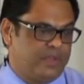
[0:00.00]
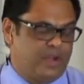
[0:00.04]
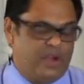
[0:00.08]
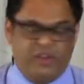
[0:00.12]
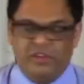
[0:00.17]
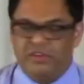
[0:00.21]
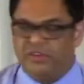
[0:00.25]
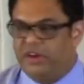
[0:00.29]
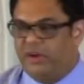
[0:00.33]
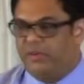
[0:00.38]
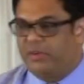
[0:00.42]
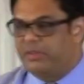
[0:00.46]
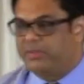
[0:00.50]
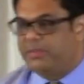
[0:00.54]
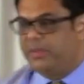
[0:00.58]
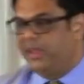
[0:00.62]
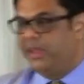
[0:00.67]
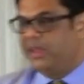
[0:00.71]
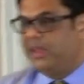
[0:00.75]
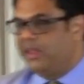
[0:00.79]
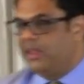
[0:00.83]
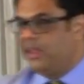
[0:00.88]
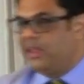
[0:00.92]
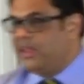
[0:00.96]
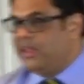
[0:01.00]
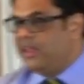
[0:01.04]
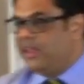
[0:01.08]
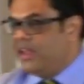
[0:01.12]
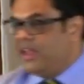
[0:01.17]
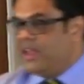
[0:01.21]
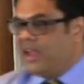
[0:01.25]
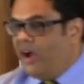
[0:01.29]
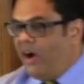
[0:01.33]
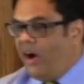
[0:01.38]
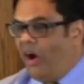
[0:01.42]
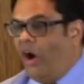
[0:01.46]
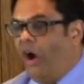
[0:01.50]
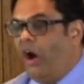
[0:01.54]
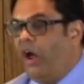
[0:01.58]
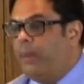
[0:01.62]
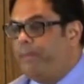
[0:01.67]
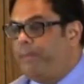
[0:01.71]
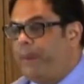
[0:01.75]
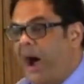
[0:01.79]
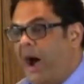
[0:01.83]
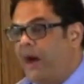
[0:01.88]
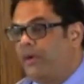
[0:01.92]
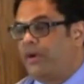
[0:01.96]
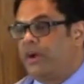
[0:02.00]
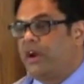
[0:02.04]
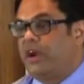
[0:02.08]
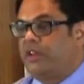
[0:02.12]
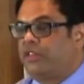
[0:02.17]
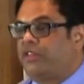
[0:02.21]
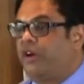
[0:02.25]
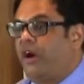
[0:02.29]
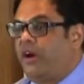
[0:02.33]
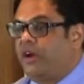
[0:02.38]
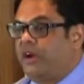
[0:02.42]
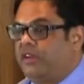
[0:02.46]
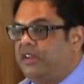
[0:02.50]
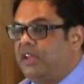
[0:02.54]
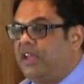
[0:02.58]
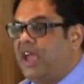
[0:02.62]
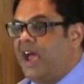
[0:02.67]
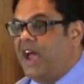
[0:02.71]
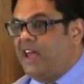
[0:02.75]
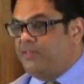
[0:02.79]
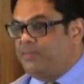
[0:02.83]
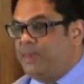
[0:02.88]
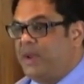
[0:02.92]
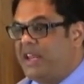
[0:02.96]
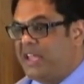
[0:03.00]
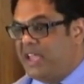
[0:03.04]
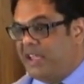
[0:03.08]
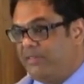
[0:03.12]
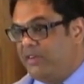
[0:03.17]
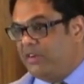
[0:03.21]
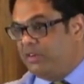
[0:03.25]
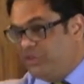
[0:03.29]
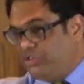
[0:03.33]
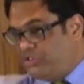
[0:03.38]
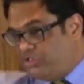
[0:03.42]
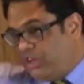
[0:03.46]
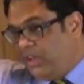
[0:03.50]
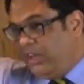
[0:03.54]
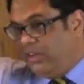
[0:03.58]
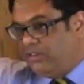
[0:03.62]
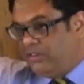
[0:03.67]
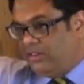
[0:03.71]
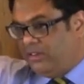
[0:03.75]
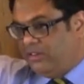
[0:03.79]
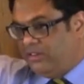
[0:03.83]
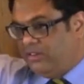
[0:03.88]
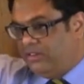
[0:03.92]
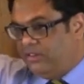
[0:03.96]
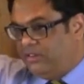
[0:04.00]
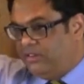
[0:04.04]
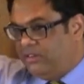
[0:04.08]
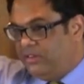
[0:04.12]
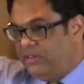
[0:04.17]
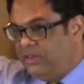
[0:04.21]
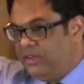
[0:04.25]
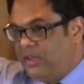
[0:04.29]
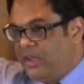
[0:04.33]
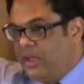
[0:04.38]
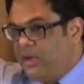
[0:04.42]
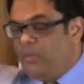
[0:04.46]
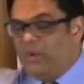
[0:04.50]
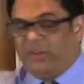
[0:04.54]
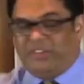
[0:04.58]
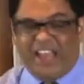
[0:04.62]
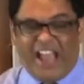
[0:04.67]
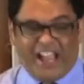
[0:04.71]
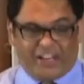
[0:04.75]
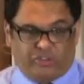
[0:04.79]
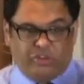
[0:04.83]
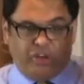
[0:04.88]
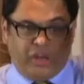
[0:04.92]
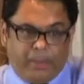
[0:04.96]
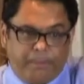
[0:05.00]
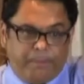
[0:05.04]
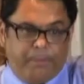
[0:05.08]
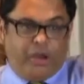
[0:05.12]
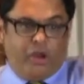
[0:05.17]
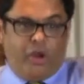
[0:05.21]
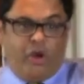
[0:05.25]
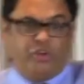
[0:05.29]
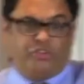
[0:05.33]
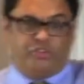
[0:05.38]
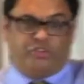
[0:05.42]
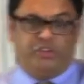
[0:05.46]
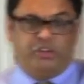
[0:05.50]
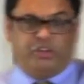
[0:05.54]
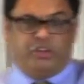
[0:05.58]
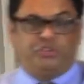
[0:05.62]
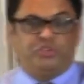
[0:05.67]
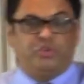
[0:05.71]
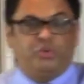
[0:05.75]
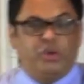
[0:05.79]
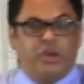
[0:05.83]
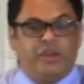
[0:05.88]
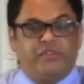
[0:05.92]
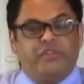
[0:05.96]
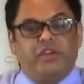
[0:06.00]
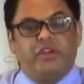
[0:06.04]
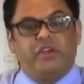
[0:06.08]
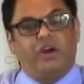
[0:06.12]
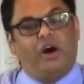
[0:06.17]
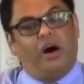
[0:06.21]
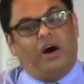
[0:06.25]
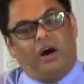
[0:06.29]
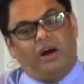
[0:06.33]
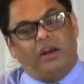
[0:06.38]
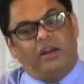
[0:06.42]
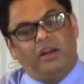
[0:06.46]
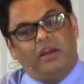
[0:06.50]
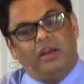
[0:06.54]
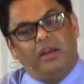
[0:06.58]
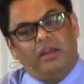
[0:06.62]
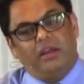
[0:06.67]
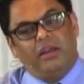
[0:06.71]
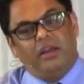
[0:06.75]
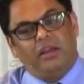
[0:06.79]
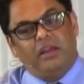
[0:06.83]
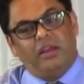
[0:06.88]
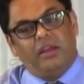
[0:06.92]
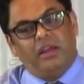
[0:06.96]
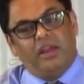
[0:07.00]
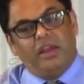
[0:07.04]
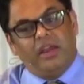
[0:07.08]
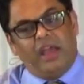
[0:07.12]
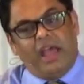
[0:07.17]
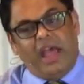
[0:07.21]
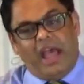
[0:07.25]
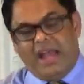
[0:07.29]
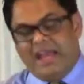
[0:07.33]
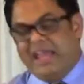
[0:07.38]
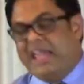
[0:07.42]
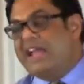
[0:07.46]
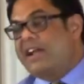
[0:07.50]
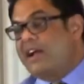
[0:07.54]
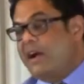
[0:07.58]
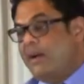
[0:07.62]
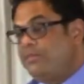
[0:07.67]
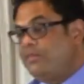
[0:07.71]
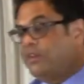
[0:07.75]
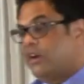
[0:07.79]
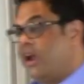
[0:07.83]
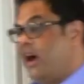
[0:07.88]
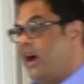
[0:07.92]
Are you here with me? All power and authority has been given to Jesus, which actually belongs to the true living God. And he comes